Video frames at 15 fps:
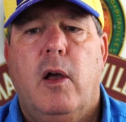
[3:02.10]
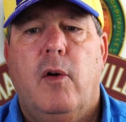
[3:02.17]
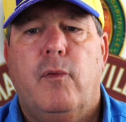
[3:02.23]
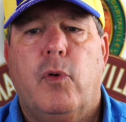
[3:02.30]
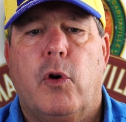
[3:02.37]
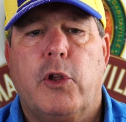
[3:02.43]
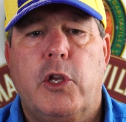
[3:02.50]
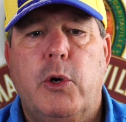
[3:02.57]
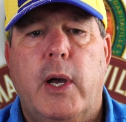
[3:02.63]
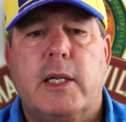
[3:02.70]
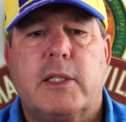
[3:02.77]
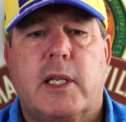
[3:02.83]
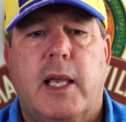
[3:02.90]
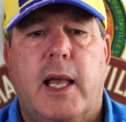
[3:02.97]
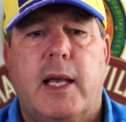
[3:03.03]
for
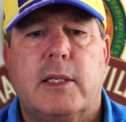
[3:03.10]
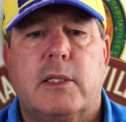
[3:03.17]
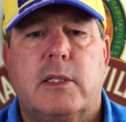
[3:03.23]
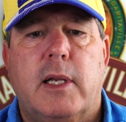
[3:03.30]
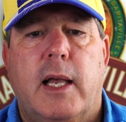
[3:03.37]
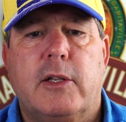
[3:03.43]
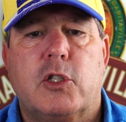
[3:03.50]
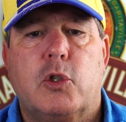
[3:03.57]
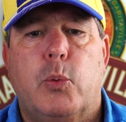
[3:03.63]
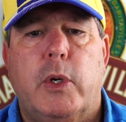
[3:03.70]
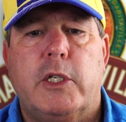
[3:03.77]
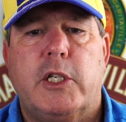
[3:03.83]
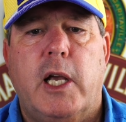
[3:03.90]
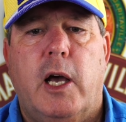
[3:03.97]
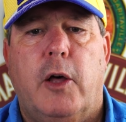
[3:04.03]
US guests and
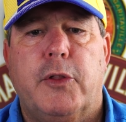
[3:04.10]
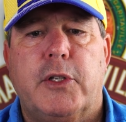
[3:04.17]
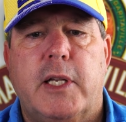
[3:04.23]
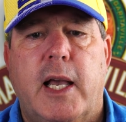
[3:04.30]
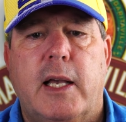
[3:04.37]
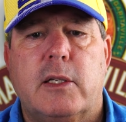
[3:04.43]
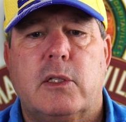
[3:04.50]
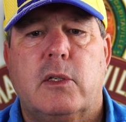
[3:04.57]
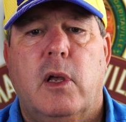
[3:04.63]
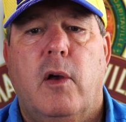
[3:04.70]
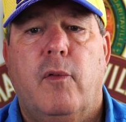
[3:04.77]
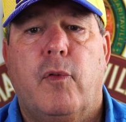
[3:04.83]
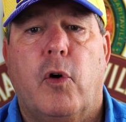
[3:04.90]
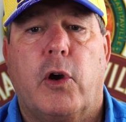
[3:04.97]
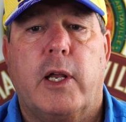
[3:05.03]
Switch Health tests
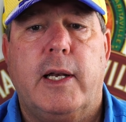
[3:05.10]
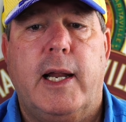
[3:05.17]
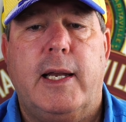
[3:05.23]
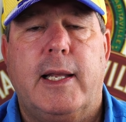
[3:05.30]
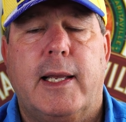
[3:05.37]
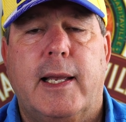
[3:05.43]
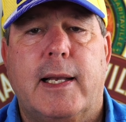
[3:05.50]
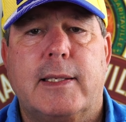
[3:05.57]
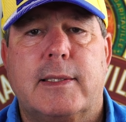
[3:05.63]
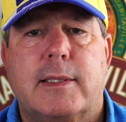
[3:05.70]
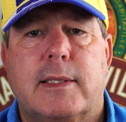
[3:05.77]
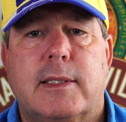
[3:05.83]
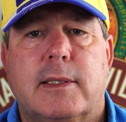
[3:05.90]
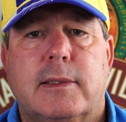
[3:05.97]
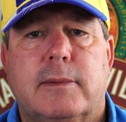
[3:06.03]
for Canadian
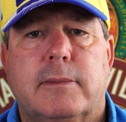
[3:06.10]
guests.